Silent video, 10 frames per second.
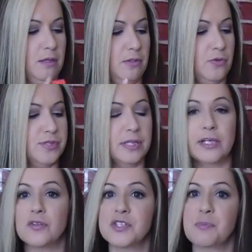there's a
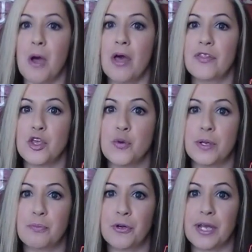little spot that you
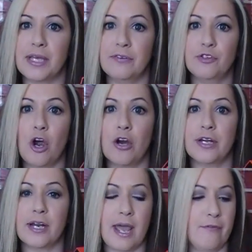can put a gift card,
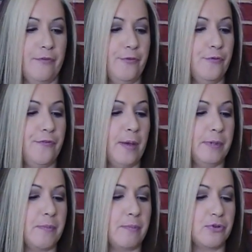and I have a few
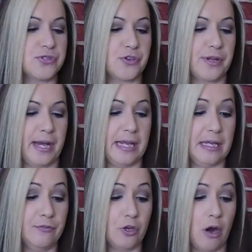family members that are getting
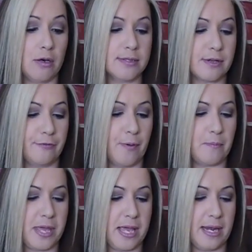gift cards from
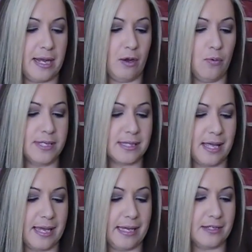me, and I always
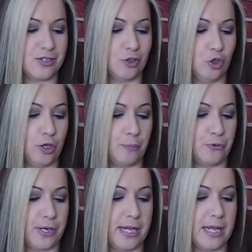like it to look
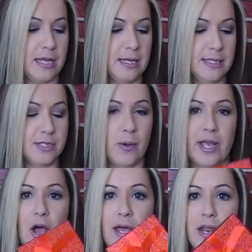pretty. So I
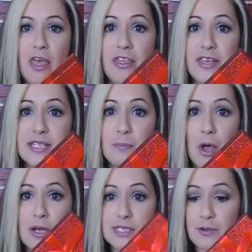got this
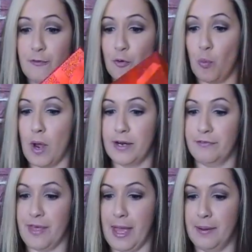box for one
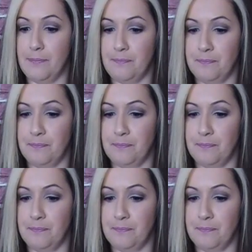of them.